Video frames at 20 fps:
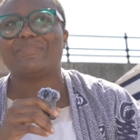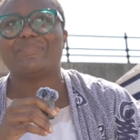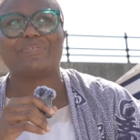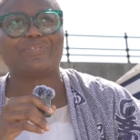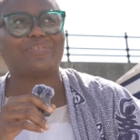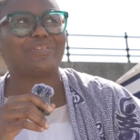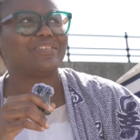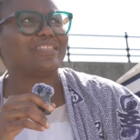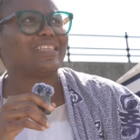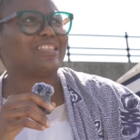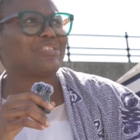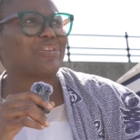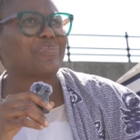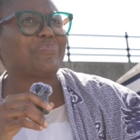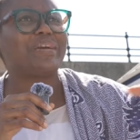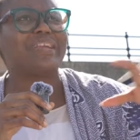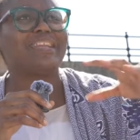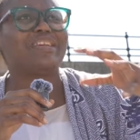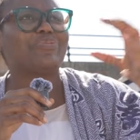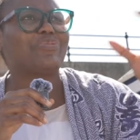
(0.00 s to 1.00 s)
because there's so
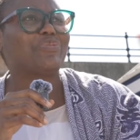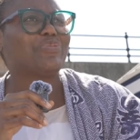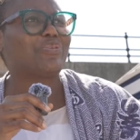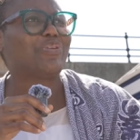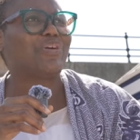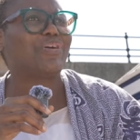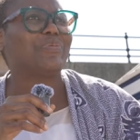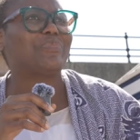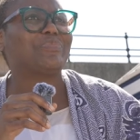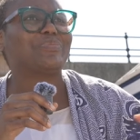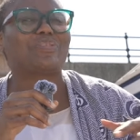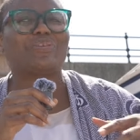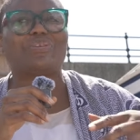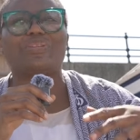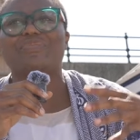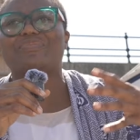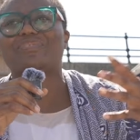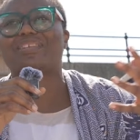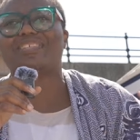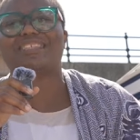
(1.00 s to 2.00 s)
many hoodlums,
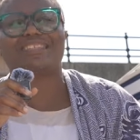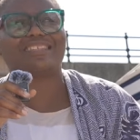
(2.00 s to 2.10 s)
all of this